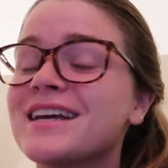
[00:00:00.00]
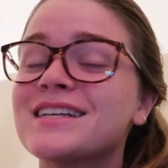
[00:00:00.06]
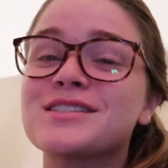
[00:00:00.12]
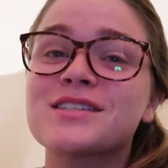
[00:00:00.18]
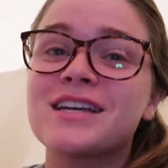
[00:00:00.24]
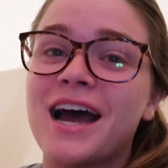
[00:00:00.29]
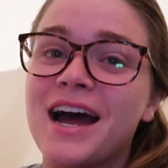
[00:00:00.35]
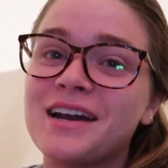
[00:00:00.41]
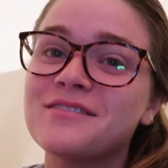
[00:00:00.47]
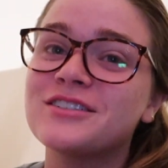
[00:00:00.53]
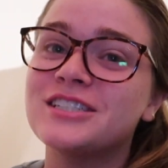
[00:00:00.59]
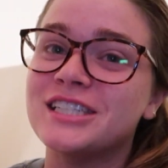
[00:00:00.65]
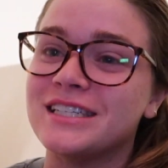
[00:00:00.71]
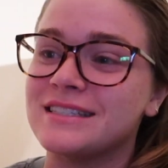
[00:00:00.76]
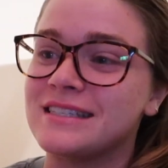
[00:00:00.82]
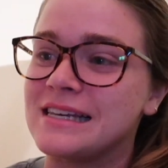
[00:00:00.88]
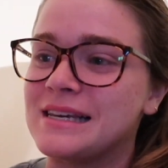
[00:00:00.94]
It's kind of
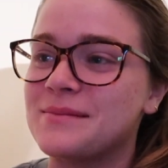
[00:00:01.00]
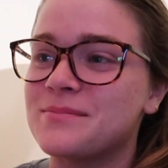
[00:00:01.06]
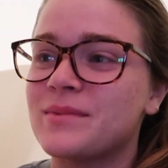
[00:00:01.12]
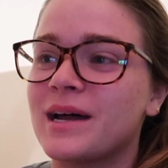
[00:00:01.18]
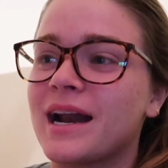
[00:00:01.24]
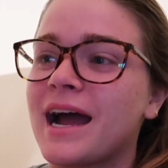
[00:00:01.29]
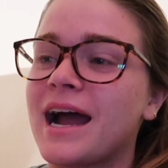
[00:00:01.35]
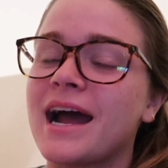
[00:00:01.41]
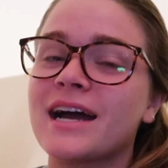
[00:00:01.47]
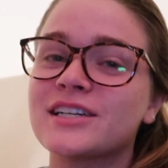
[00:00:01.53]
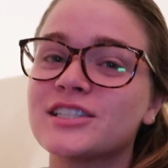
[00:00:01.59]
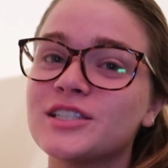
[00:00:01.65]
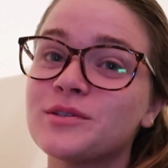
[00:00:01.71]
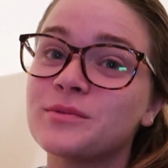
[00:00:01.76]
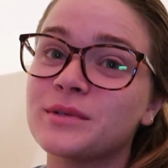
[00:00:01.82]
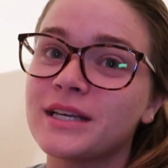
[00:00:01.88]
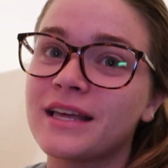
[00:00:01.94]
cheesy, but I
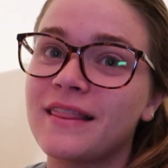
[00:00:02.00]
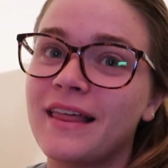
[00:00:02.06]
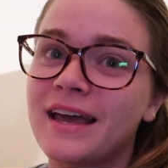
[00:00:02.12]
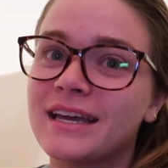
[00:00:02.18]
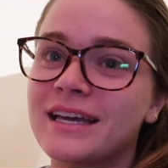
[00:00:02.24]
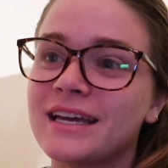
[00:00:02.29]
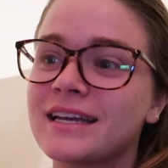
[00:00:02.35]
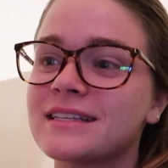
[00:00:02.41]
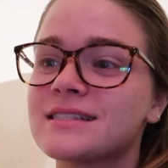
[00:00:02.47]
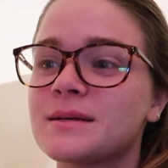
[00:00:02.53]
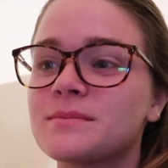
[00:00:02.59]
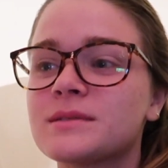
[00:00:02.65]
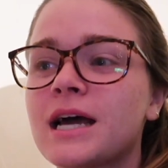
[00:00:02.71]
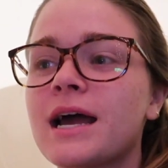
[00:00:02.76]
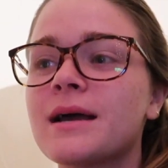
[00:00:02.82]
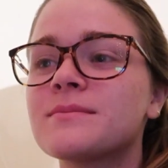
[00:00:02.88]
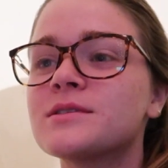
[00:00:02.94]
actually really like it.
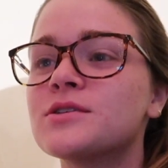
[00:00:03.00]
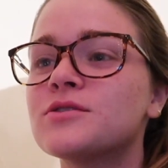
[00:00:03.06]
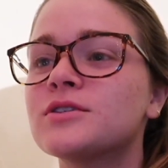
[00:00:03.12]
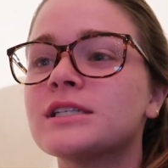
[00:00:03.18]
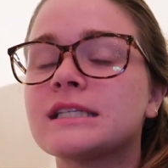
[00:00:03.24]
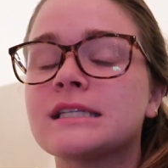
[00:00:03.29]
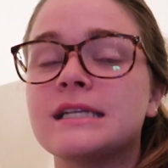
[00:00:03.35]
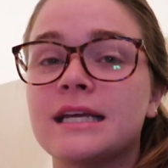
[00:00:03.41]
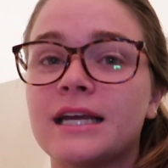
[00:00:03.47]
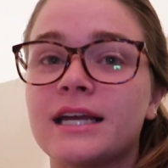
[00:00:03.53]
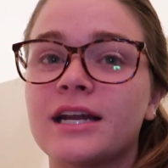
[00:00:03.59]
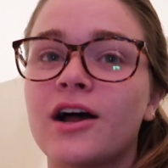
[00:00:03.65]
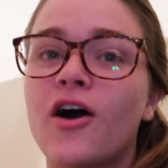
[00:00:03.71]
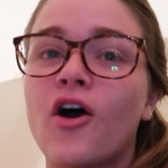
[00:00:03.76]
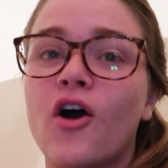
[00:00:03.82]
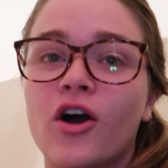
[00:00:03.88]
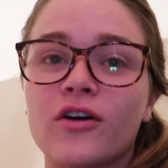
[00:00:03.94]
Sometimes you just need
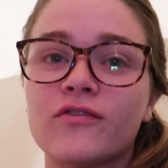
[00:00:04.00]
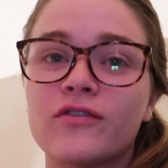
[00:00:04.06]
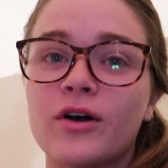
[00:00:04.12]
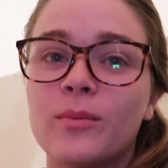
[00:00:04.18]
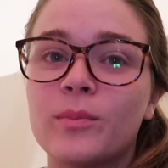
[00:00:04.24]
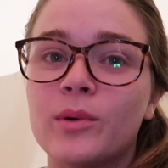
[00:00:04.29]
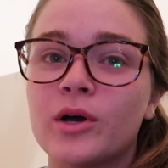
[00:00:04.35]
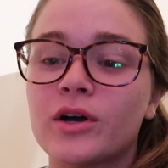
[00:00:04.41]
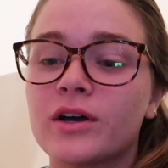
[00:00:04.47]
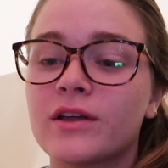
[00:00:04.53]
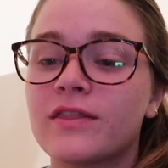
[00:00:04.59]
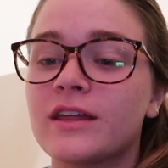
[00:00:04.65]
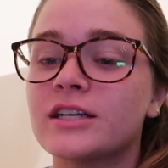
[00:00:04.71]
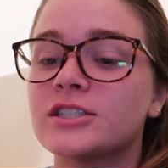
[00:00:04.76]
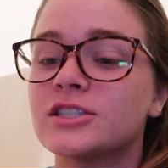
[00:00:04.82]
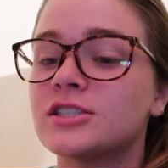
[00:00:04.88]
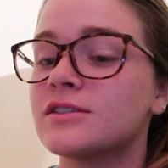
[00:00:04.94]
a heartfelt book
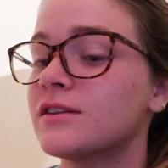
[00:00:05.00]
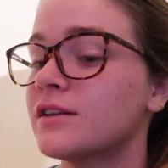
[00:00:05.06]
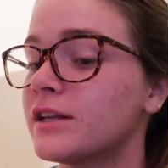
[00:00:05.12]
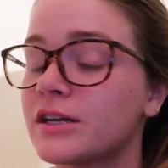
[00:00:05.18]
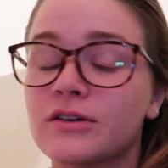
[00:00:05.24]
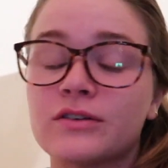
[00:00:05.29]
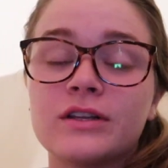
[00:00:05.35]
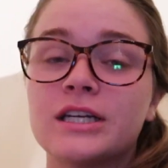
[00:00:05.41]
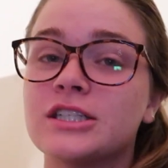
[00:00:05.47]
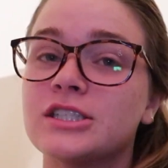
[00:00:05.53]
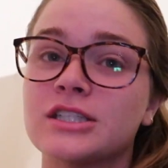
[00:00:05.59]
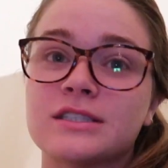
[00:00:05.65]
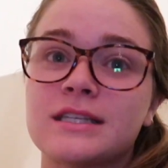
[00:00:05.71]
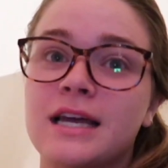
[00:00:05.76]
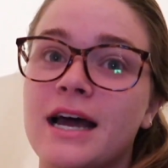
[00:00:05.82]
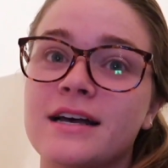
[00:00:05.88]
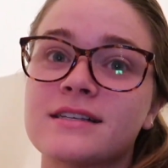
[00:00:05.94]
that literally
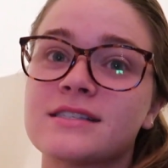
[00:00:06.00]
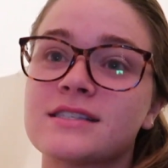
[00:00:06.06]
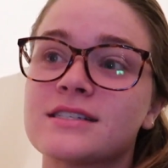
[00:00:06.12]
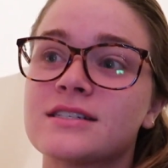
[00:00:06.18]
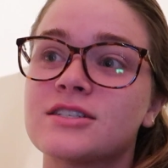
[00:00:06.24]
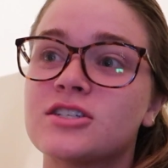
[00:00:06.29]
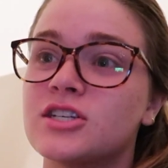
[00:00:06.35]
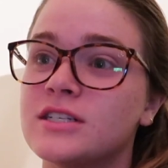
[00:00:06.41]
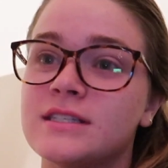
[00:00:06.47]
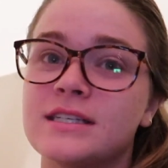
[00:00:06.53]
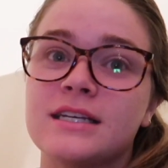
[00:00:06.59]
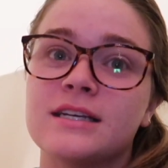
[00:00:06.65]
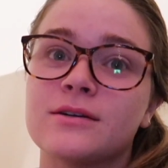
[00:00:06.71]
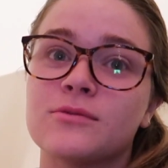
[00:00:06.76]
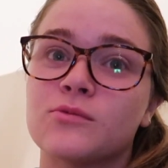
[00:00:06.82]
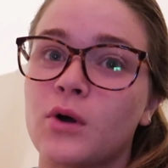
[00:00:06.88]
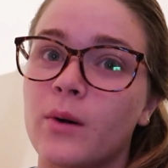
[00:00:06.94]
just has
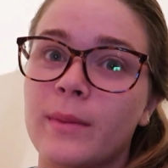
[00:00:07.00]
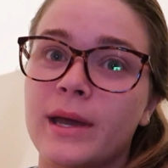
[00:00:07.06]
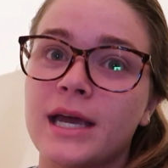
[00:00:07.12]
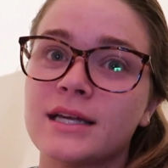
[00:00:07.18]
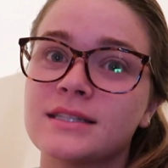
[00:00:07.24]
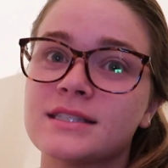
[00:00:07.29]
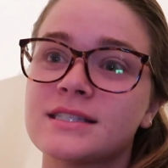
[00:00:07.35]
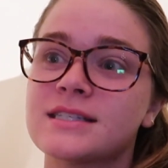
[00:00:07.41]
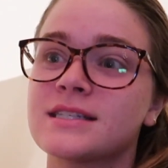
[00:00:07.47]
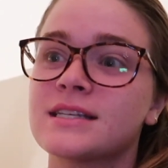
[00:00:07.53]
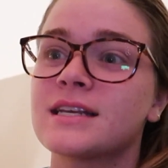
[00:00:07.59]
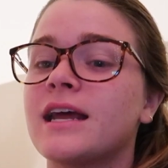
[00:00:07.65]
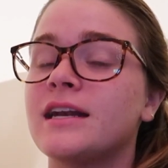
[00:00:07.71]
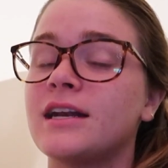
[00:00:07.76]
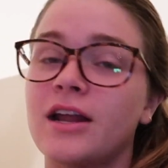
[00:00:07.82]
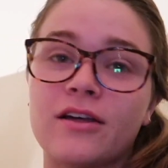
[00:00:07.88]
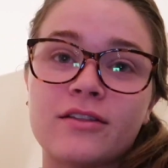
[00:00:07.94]
cheesy romance
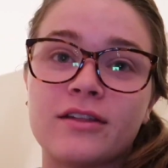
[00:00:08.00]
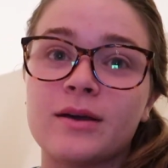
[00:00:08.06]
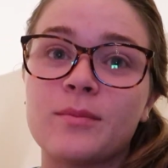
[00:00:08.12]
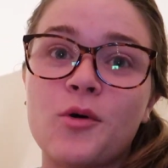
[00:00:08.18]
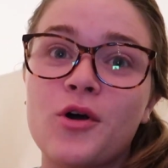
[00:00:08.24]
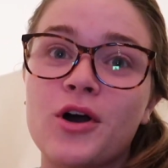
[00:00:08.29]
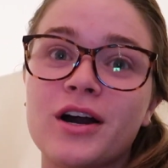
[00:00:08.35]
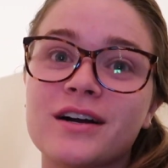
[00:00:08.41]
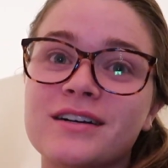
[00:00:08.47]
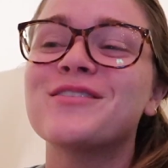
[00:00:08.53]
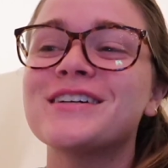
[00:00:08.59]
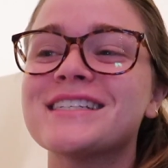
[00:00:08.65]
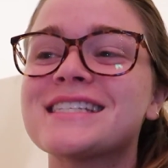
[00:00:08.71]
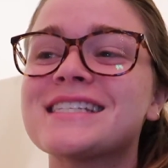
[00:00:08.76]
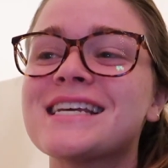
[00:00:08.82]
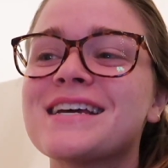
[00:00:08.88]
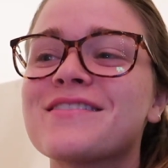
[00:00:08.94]
and nothing more.
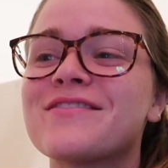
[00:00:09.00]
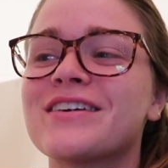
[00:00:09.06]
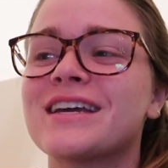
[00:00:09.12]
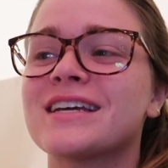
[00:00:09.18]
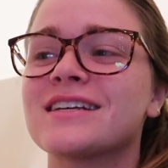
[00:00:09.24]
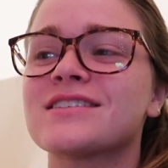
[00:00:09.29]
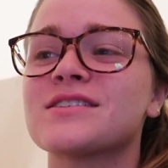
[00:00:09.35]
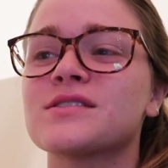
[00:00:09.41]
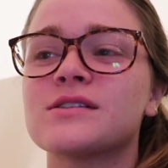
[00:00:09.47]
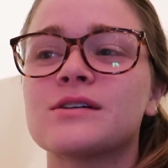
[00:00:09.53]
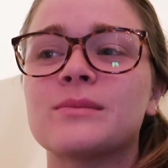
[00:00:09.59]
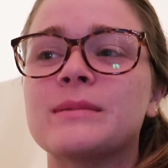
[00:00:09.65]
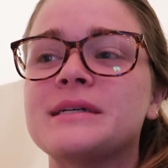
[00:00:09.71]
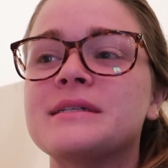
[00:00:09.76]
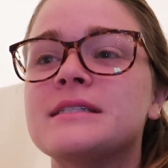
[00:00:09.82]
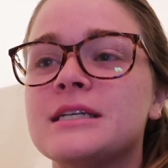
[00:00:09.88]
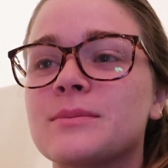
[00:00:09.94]
We'll see if it gets a little
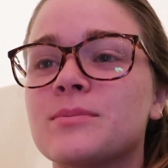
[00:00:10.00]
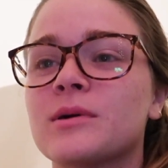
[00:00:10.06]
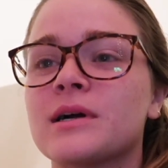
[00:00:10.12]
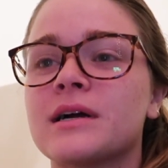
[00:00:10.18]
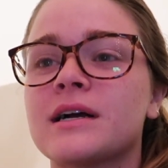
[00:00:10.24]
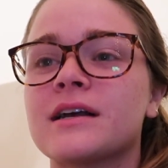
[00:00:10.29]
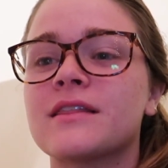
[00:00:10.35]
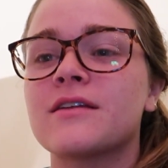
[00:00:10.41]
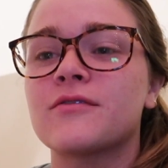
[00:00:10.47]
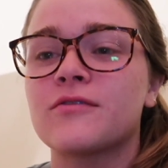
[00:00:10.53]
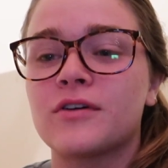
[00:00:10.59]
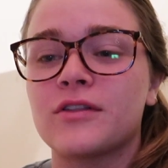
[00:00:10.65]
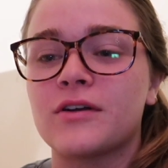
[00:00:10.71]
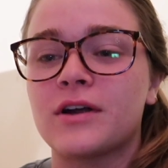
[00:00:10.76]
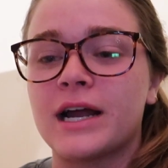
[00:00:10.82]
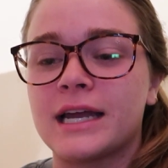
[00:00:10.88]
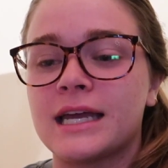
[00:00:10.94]
bit deeper the
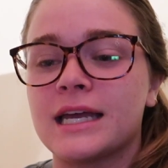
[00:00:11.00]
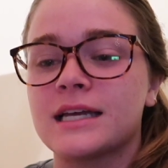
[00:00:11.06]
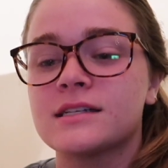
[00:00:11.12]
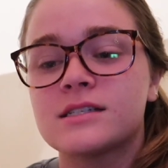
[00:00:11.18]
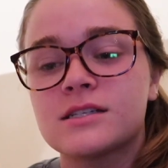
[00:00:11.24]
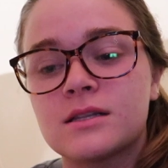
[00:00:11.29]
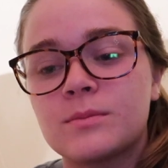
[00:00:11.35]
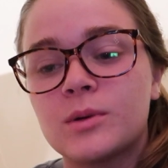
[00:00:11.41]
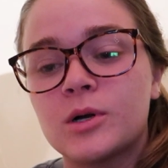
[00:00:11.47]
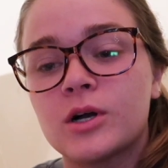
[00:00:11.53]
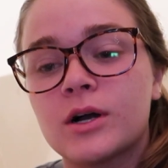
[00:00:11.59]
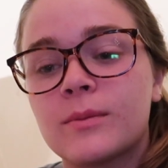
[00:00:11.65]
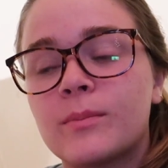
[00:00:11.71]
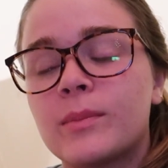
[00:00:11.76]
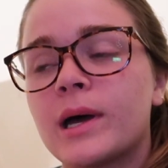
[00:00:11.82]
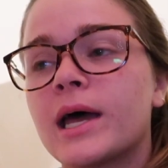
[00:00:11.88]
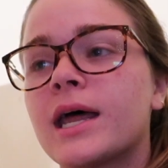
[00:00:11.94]
further I get into the
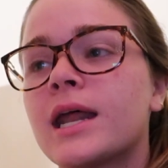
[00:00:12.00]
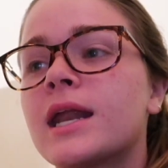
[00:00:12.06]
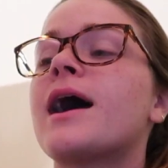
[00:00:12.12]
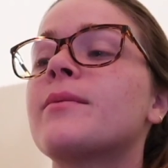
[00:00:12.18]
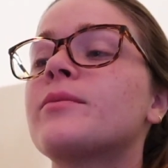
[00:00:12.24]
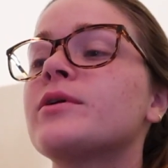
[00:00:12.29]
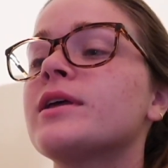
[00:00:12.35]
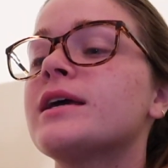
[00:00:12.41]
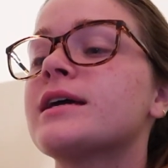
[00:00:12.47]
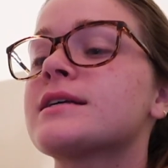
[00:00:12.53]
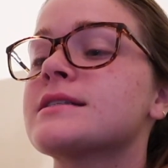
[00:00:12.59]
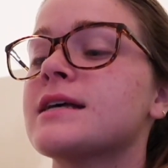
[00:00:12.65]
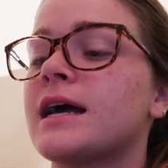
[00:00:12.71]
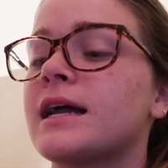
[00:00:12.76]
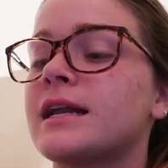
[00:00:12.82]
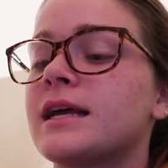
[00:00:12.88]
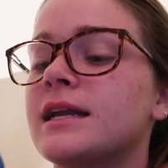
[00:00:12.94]
book, but I'm really
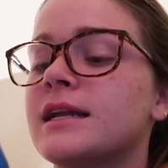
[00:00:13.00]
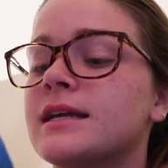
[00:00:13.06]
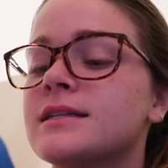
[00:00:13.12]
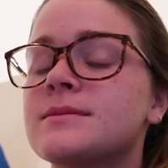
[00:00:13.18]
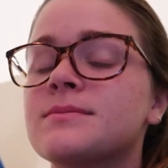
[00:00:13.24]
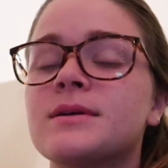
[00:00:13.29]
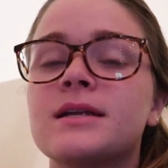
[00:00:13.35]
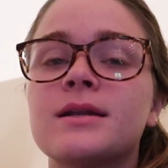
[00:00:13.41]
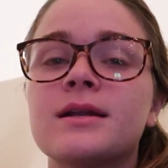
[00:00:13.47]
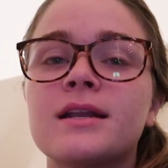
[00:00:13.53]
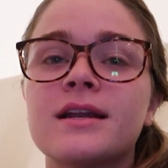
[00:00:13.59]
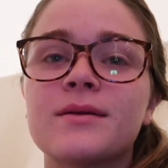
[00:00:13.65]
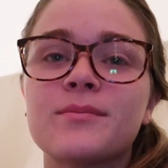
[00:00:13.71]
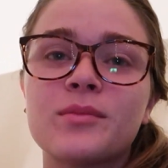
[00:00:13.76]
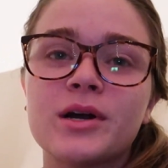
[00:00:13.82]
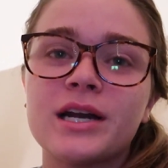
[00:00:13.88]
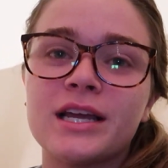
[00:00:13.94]
excited. It's been
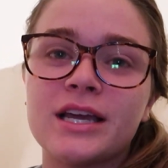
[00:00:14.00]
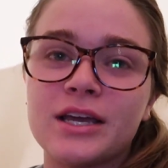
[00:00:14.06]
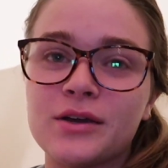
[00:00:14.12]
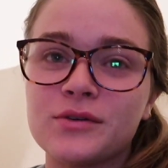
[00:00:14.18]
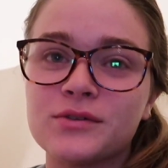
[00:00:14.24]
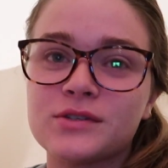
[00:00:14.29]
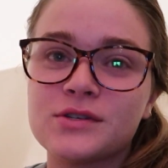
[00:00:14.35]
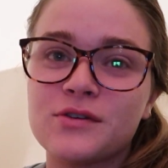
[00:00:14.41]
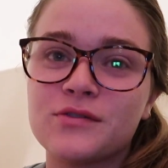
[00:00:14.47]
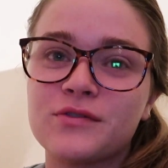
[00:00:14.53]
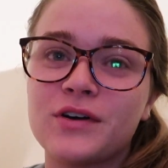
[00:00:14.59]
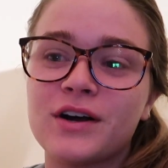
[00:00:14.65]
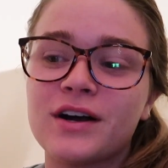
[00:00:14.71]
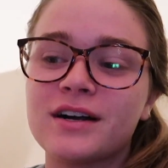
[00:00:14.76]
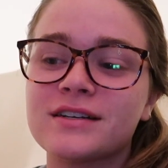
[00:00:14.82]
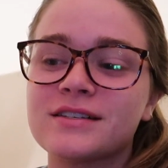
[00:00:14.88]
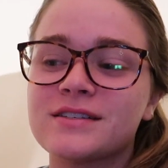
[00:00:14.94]
pretty cute so
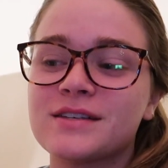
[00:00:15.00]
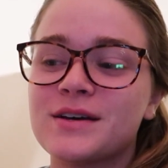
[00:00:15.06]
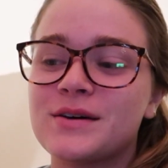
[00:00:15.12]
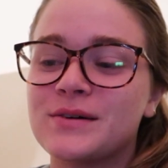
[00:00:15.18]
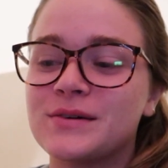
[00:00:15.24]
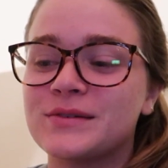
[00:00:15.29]
far, so.